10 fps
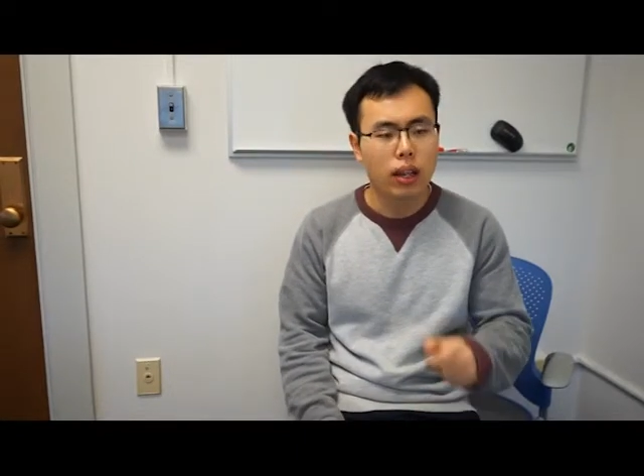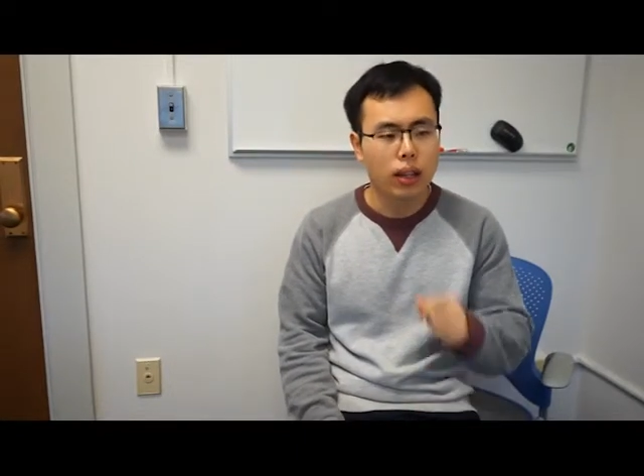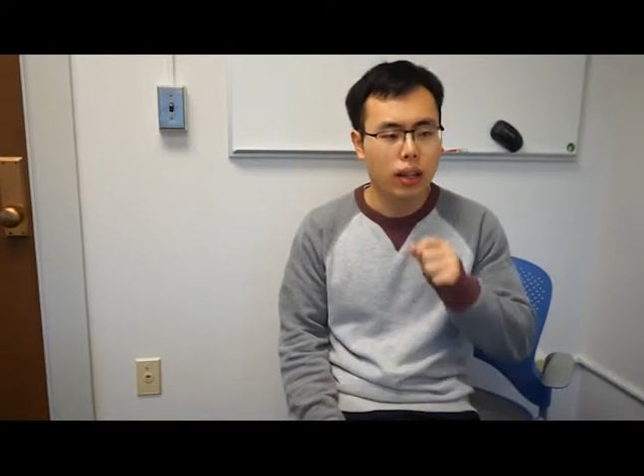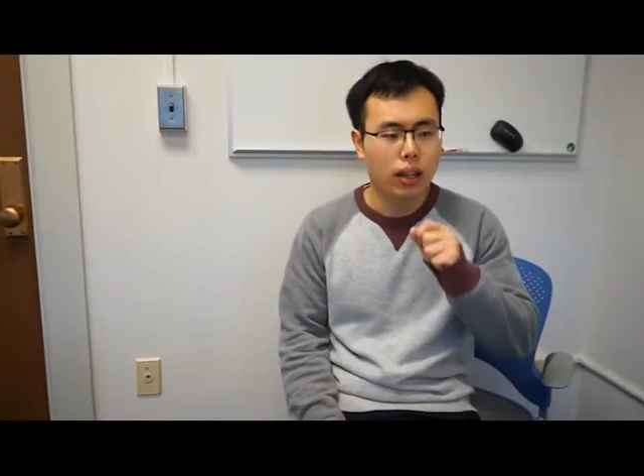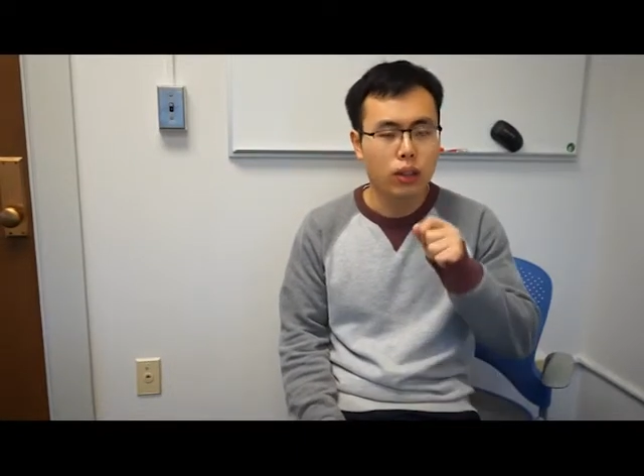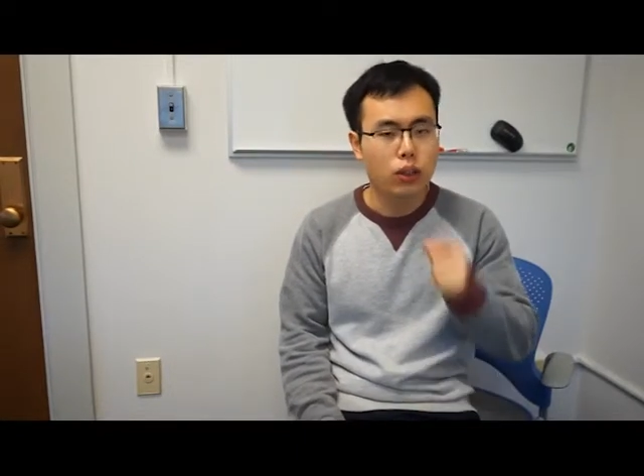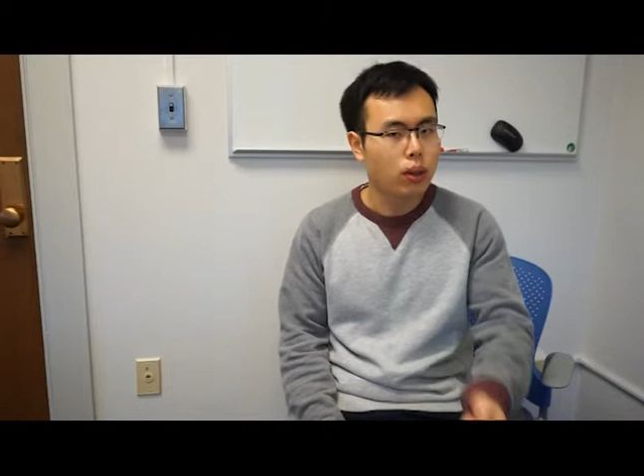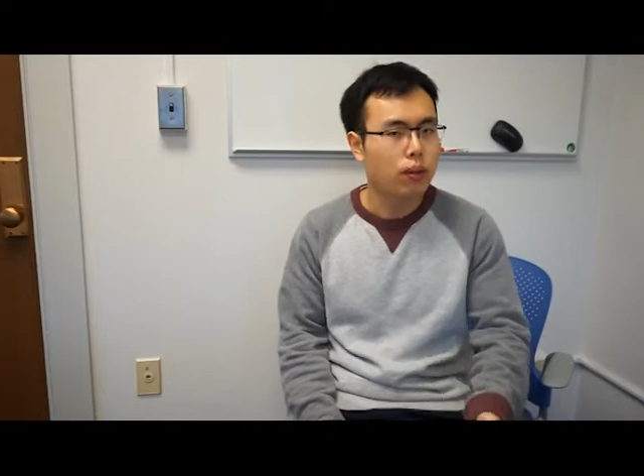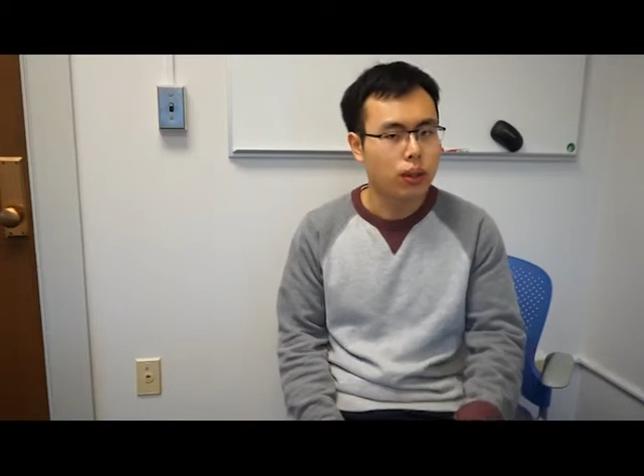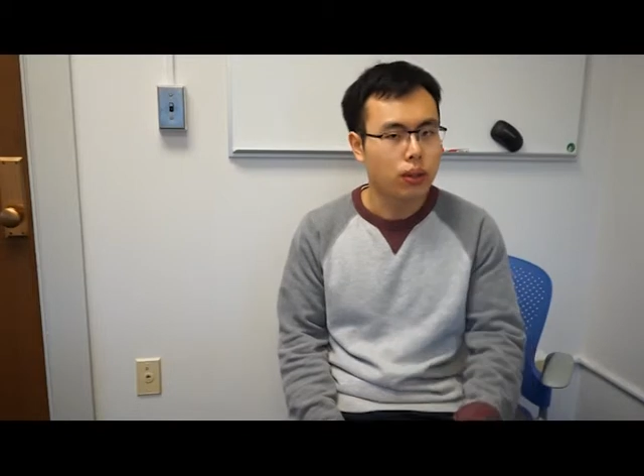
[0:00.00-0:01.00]
the
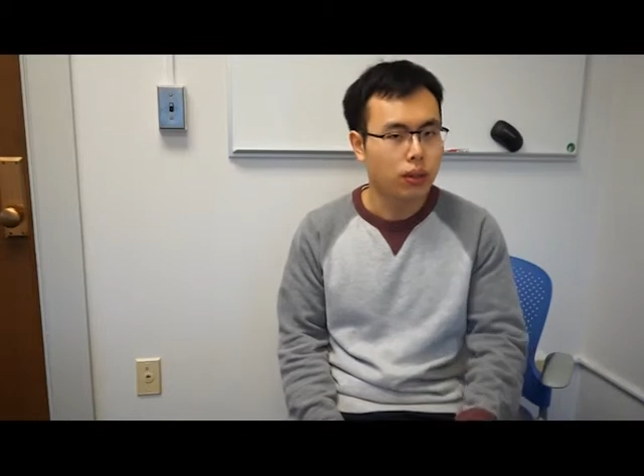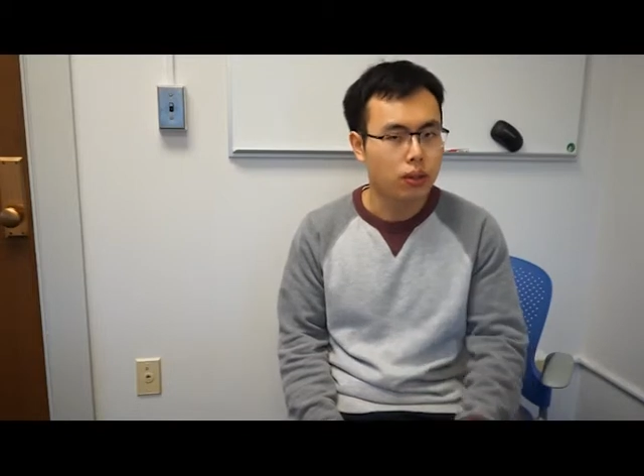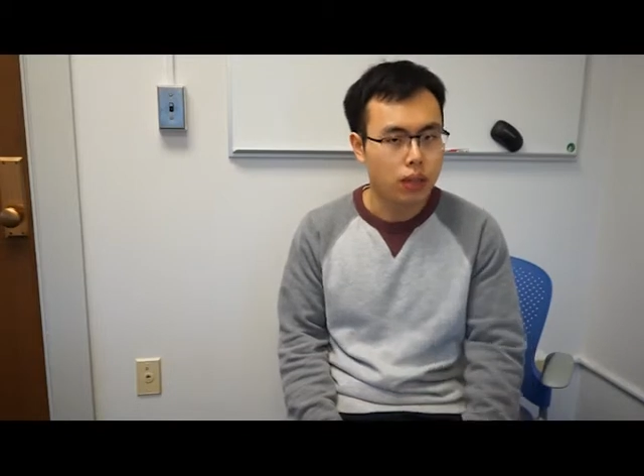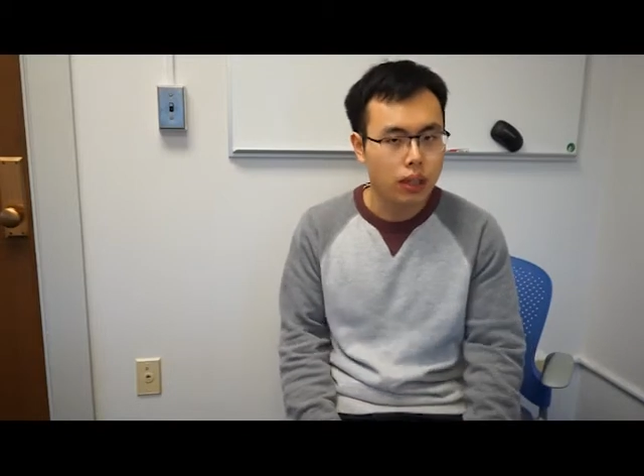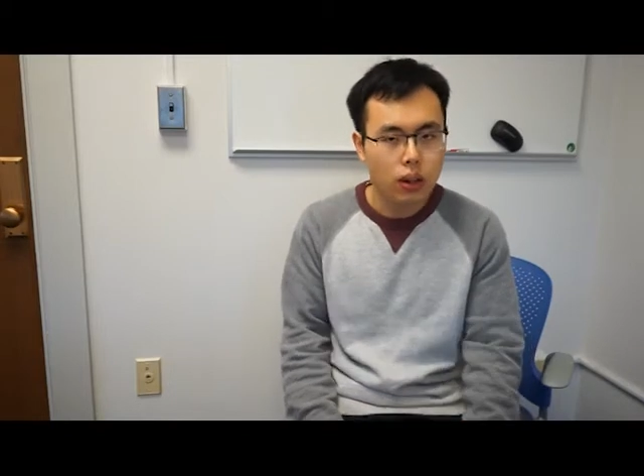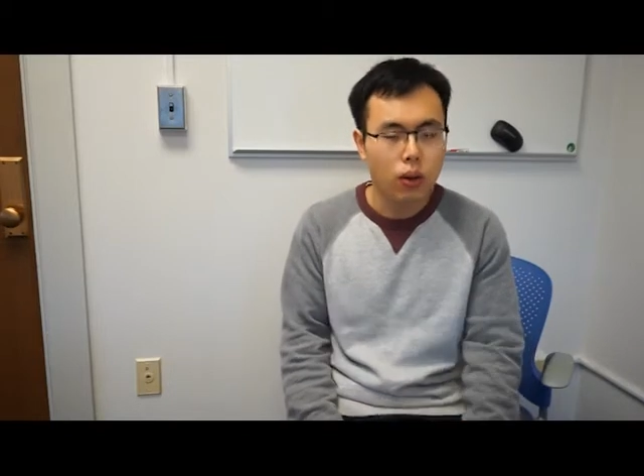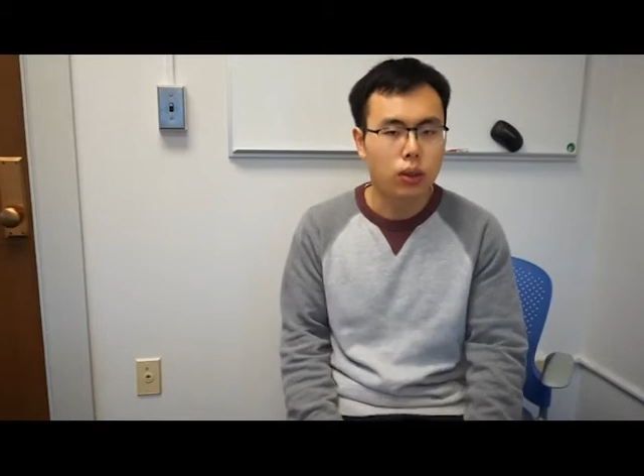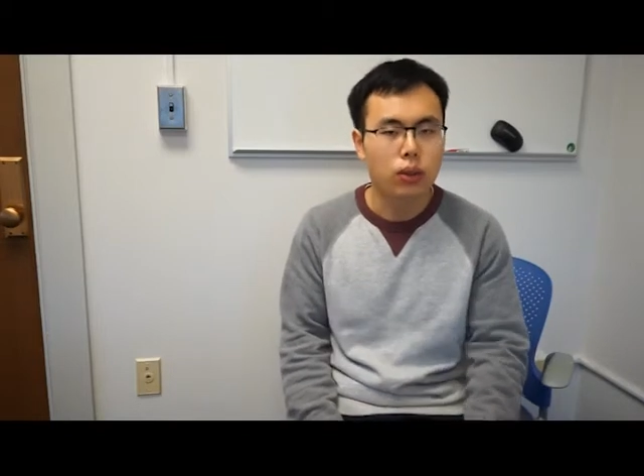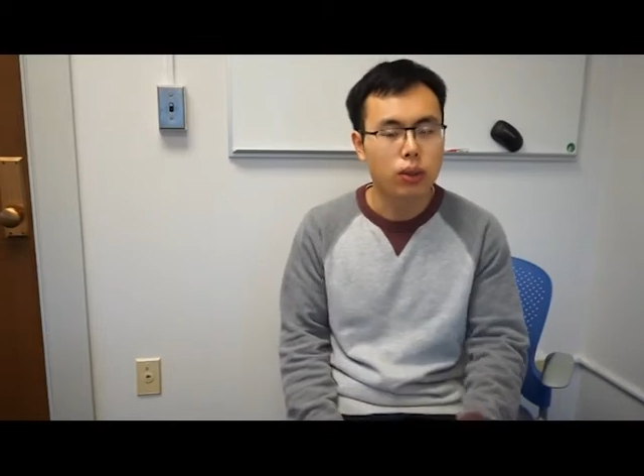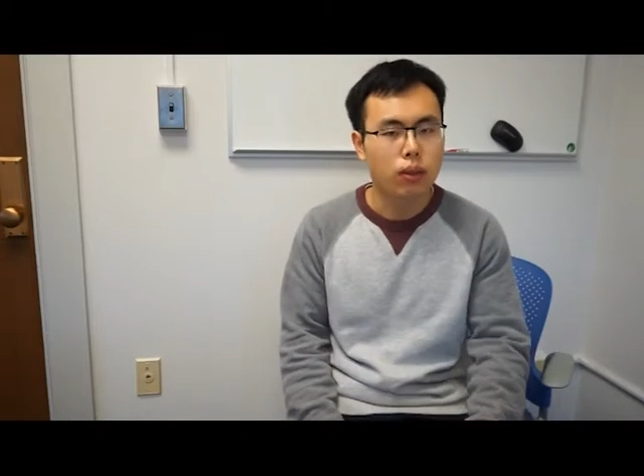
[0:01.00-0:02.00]
surface energy or
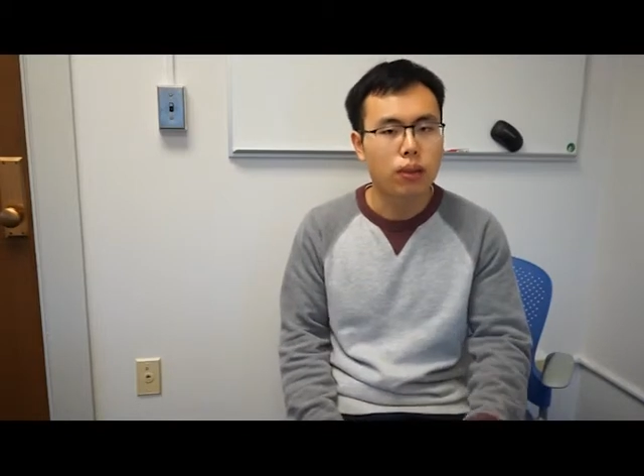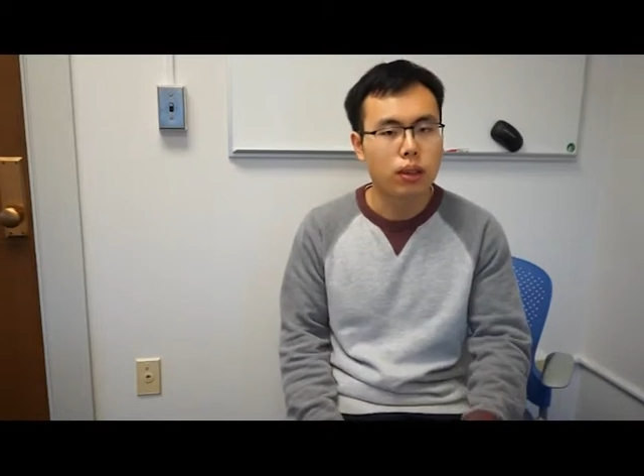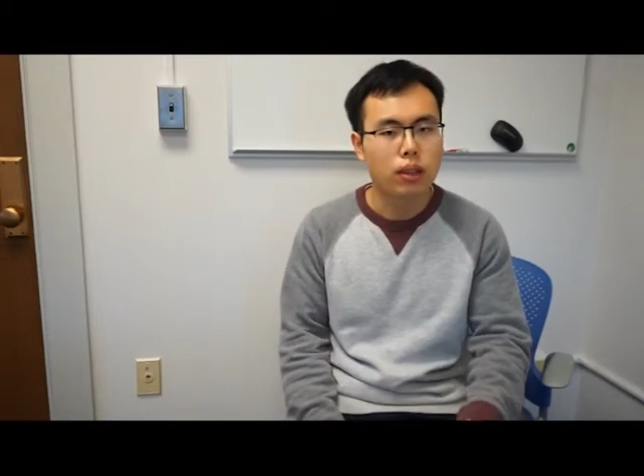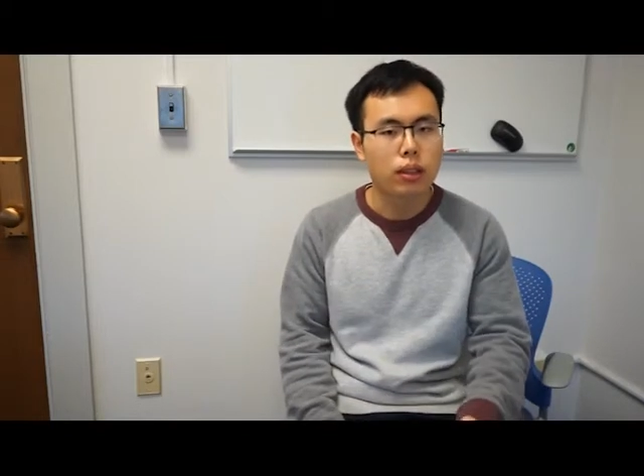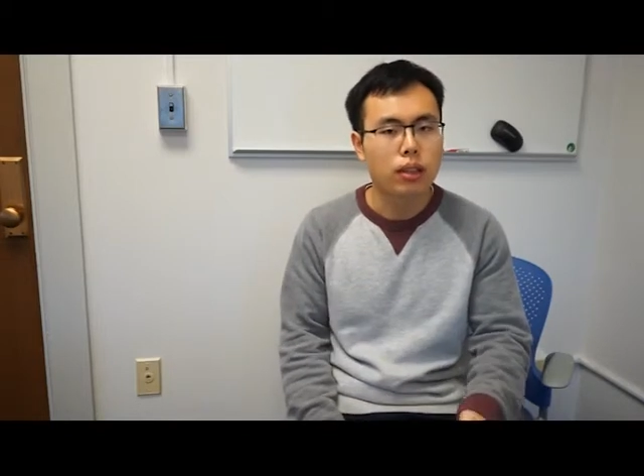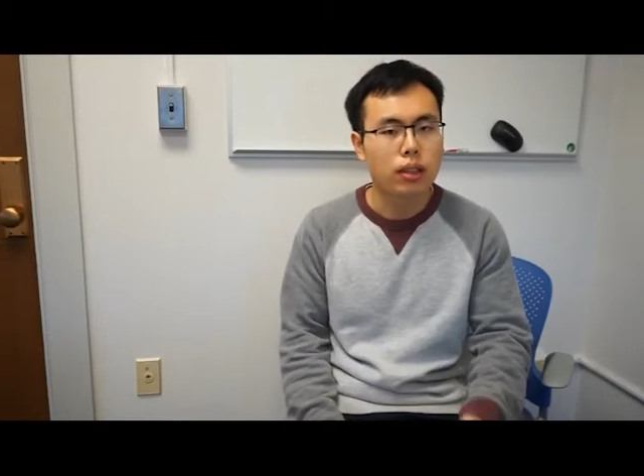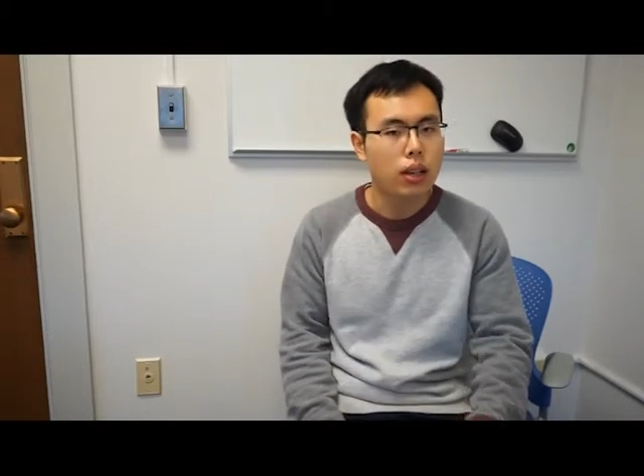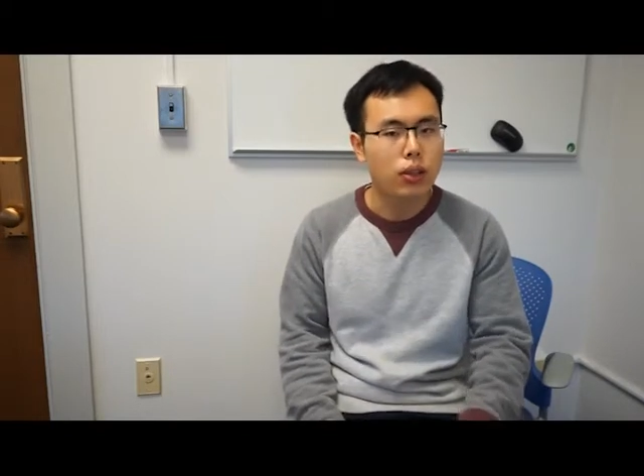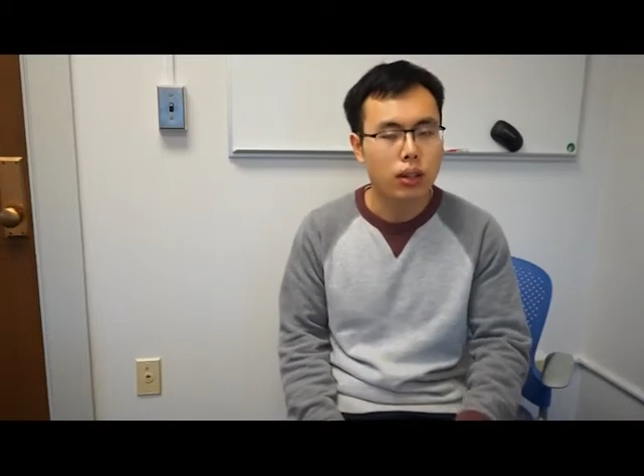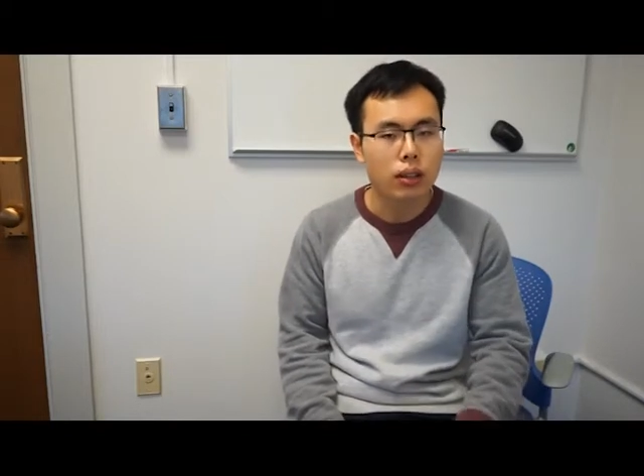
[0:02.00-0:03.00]
surface
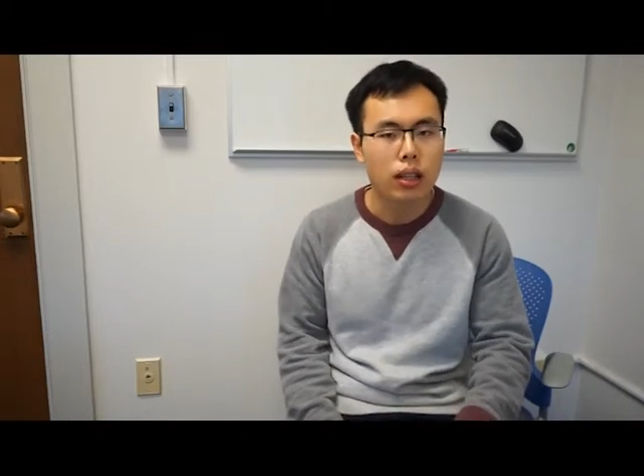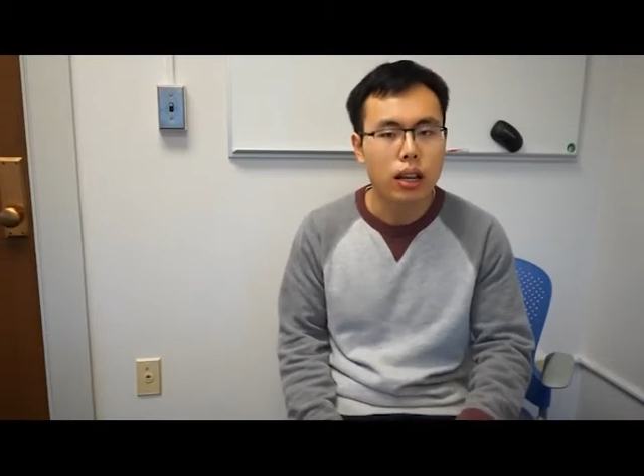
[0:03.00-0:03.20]
tension,